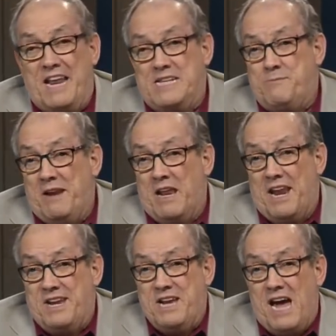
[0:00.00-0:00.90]
And I spent a
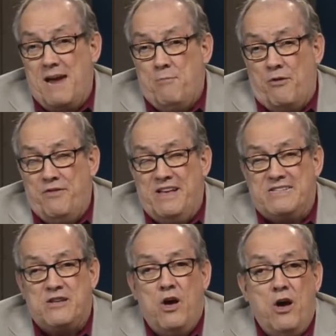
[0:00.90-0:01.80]
lot of time on
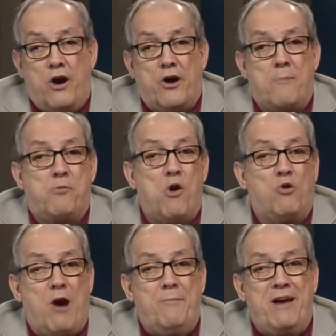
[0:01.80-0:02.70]
this on our
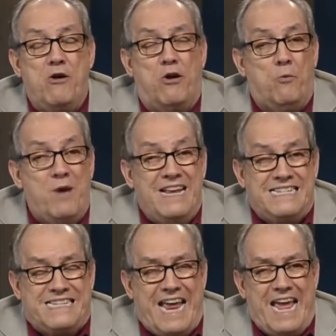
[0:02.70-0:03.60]
program here on
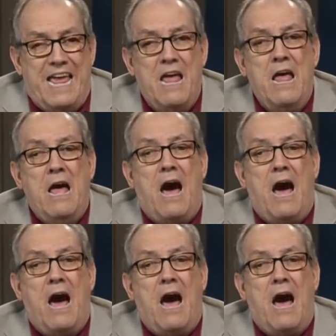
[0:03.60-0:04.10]
Wednesday.